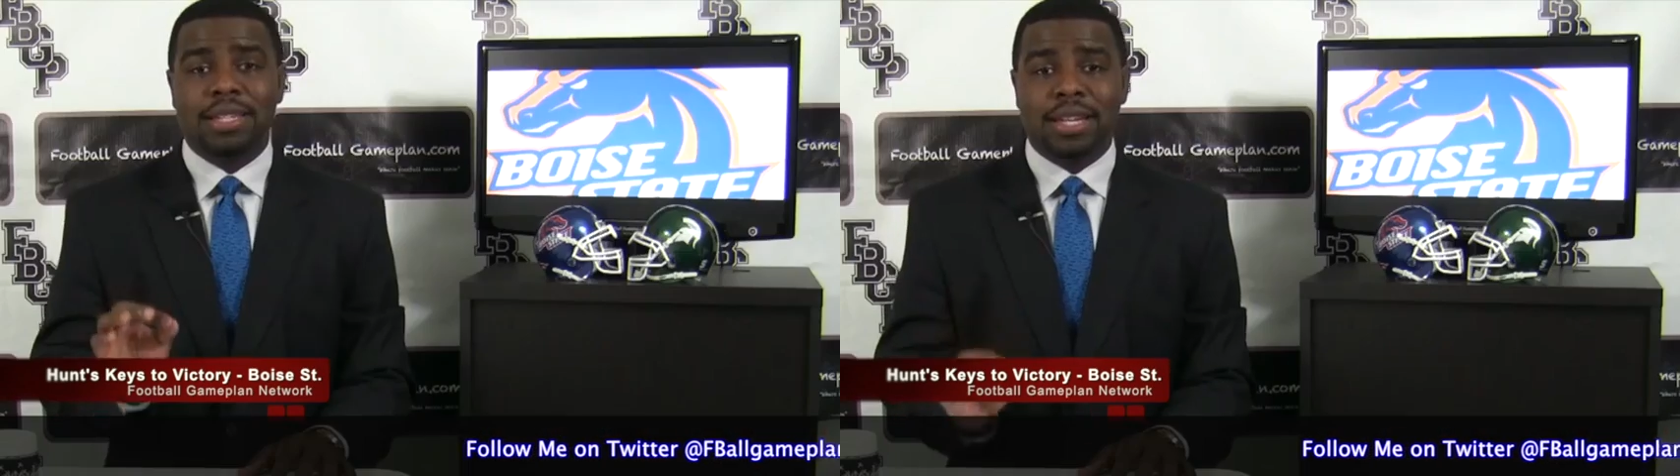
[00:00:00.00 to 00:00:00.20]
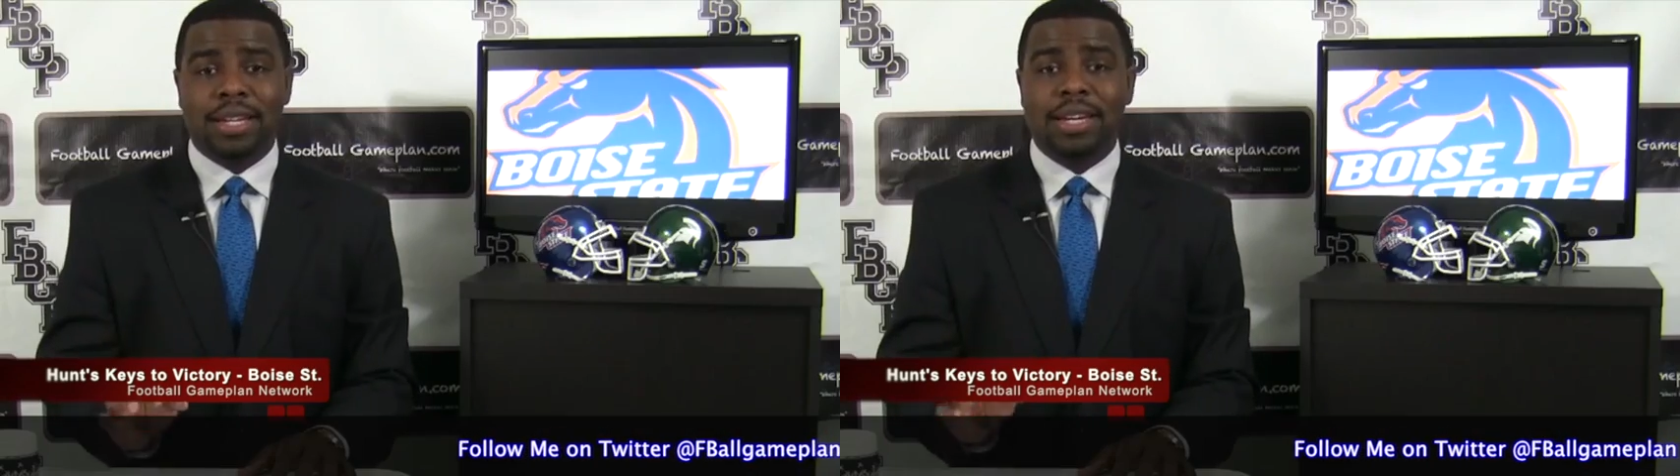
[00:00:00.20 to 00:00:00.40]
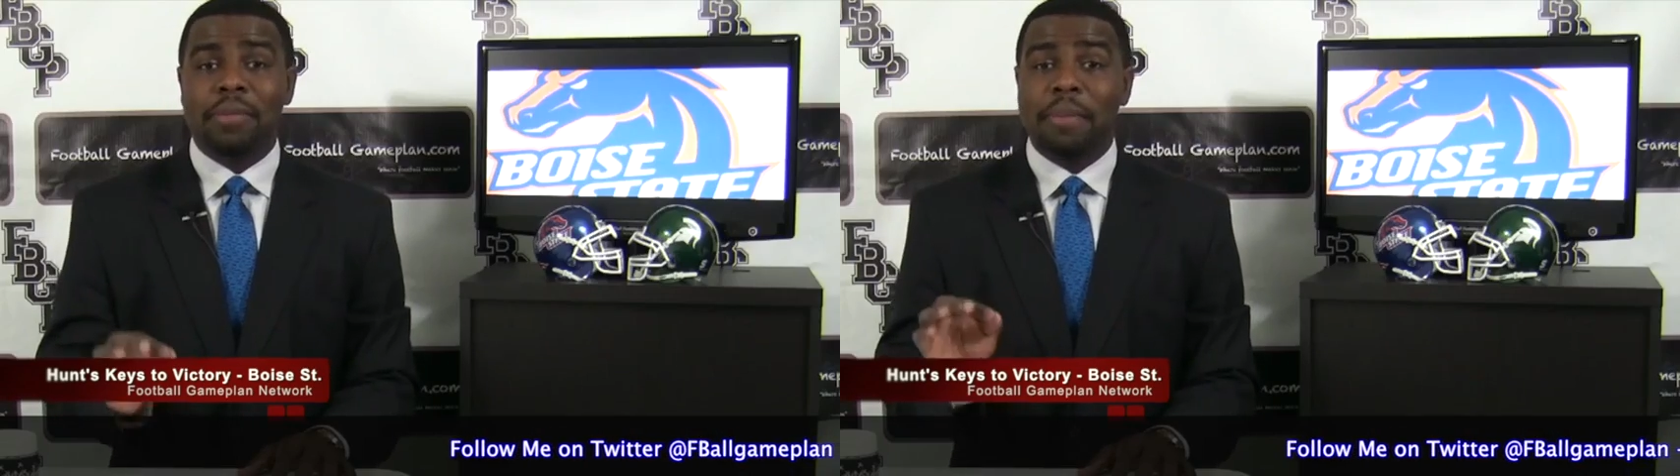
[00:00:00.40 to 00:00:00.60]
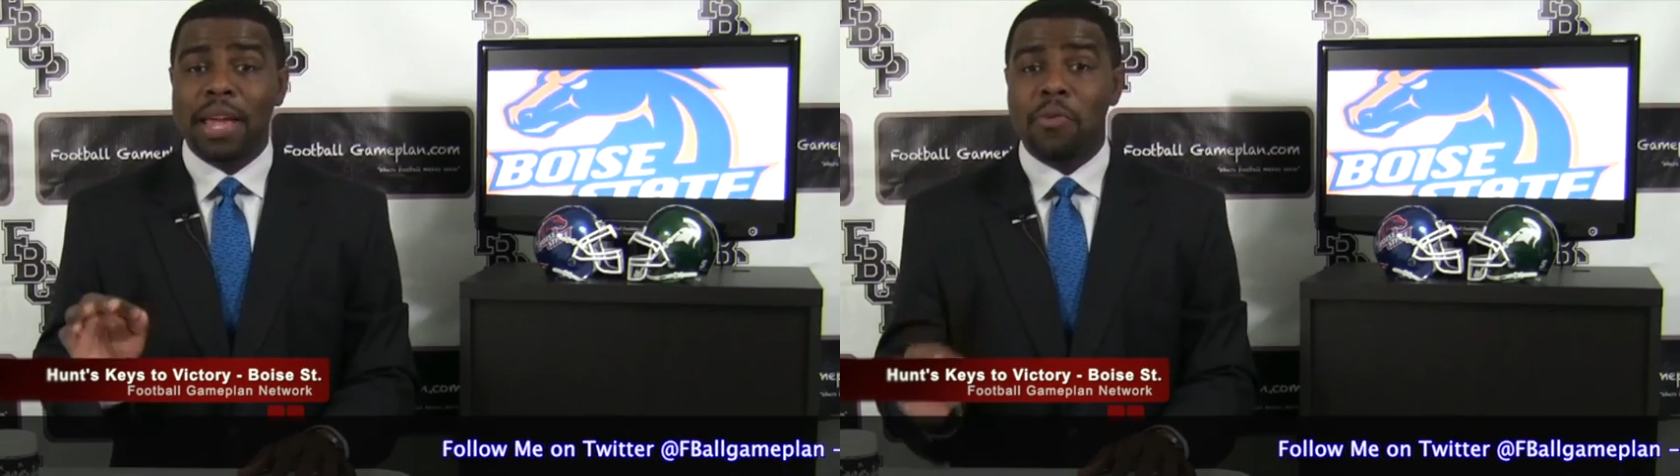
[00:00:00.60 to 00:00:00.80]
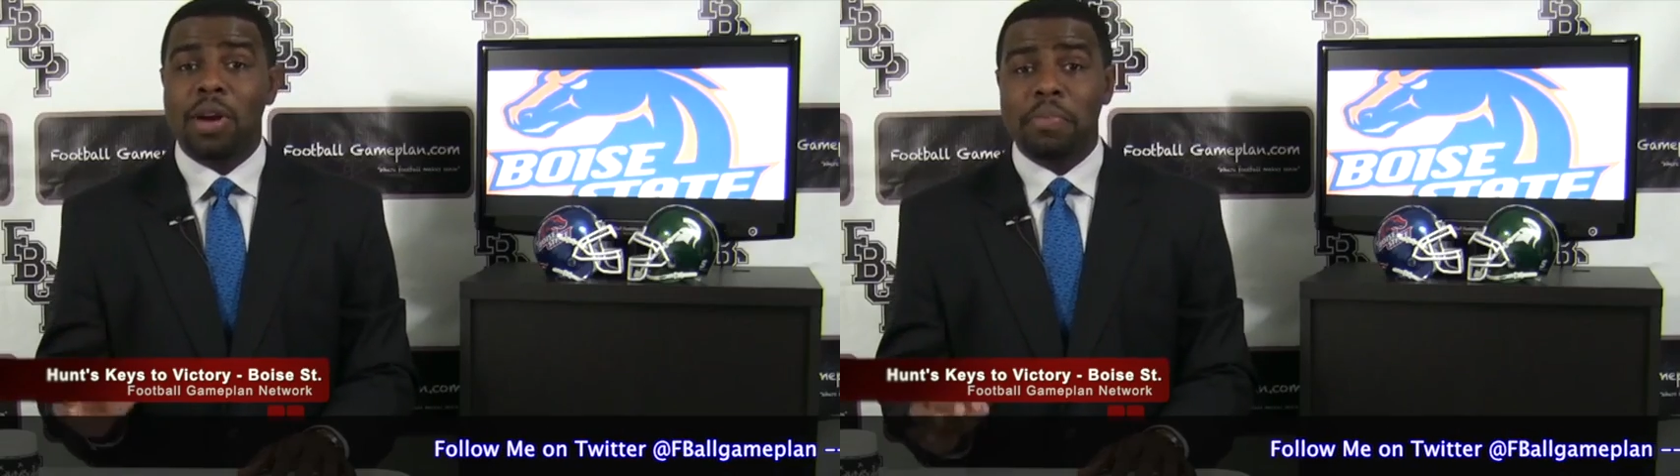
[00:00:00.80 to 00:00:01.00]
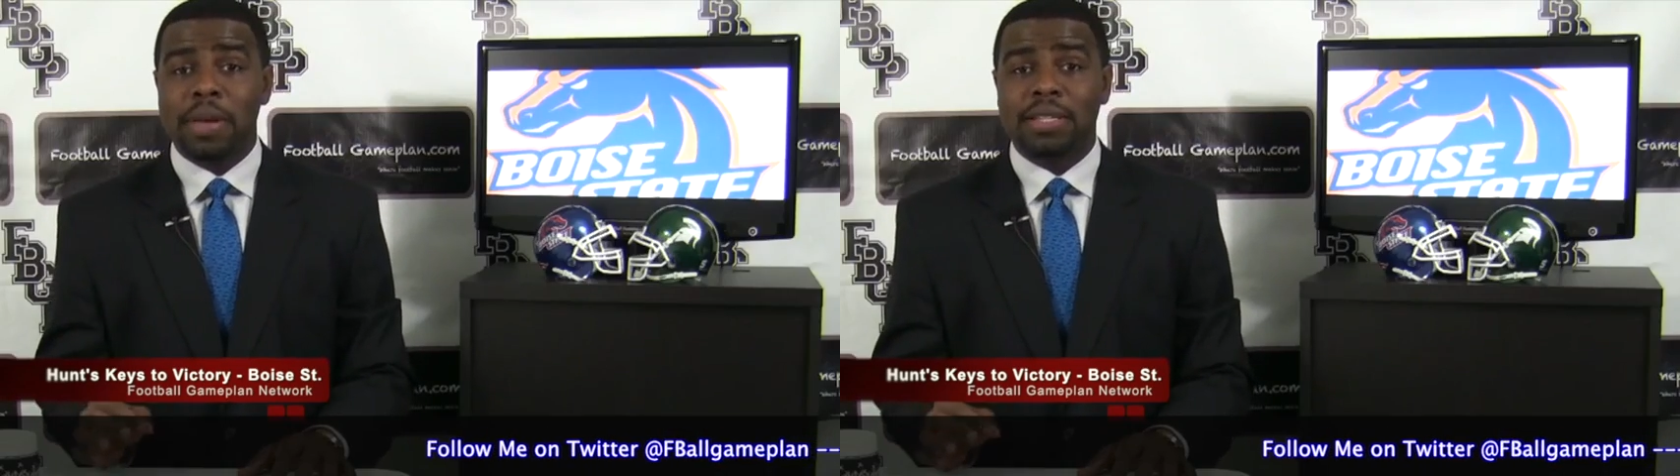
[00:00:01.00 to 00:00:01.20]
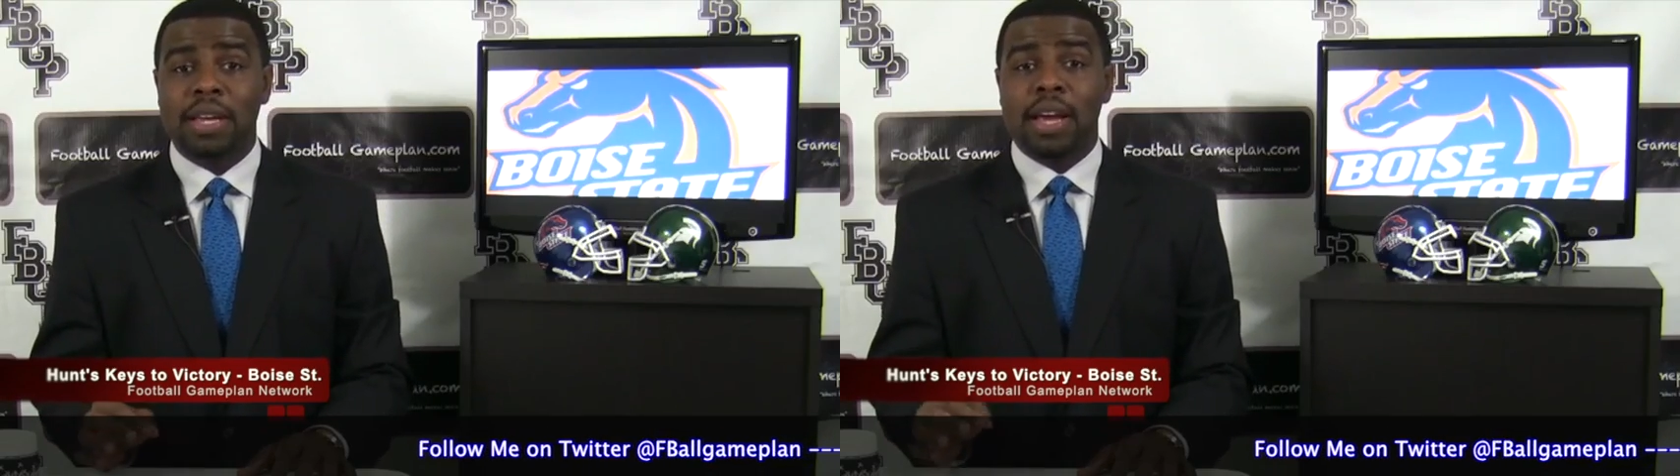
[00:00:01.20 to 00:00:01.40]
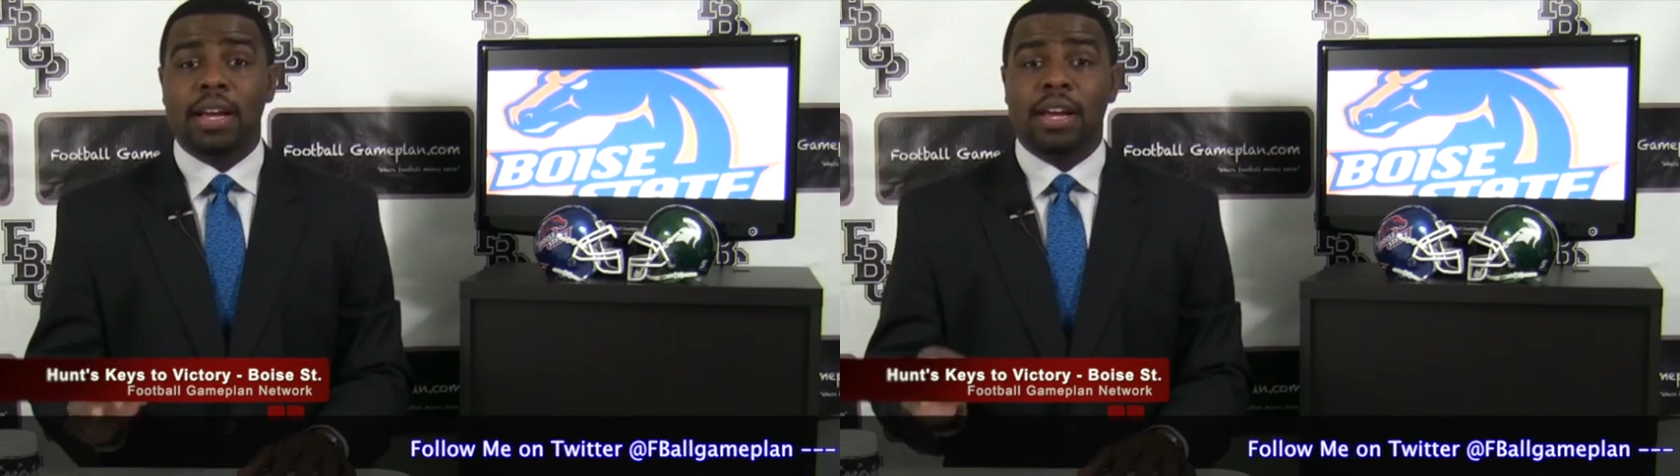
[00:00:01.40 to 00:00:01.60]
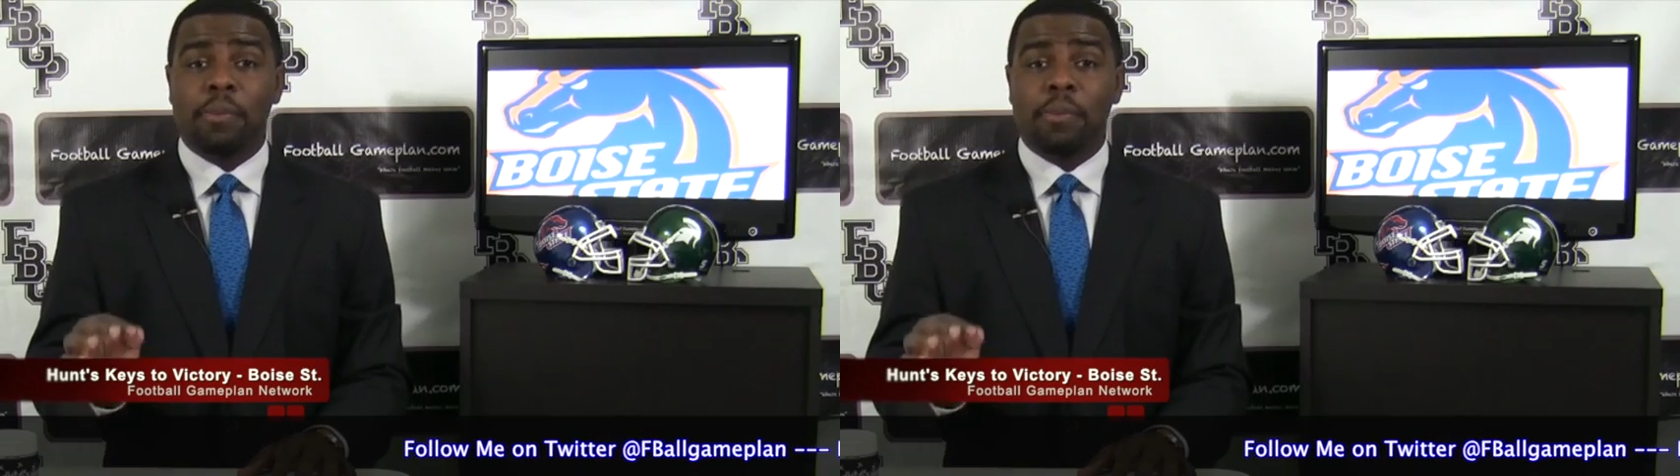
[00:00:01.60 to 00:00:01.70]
agility to make one miss